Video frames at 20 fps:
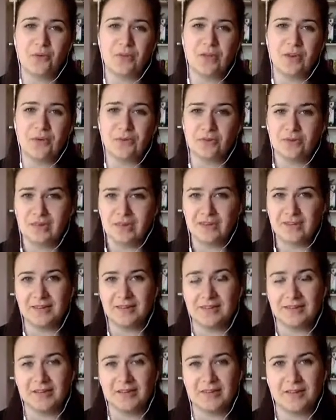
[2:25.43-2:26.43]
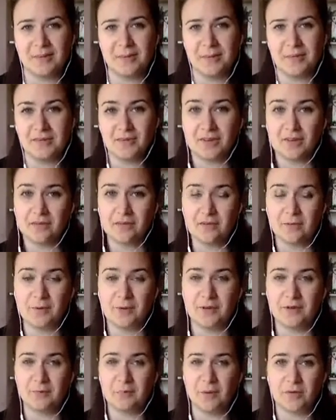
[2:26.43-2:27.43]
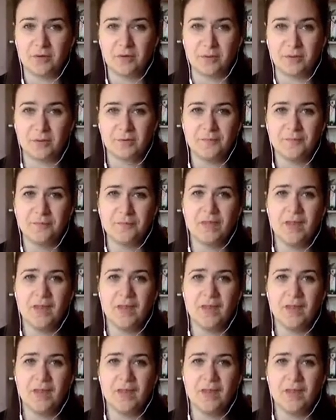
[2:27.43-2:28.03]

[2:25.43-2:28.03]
that your seat is set up as comfortably as possible.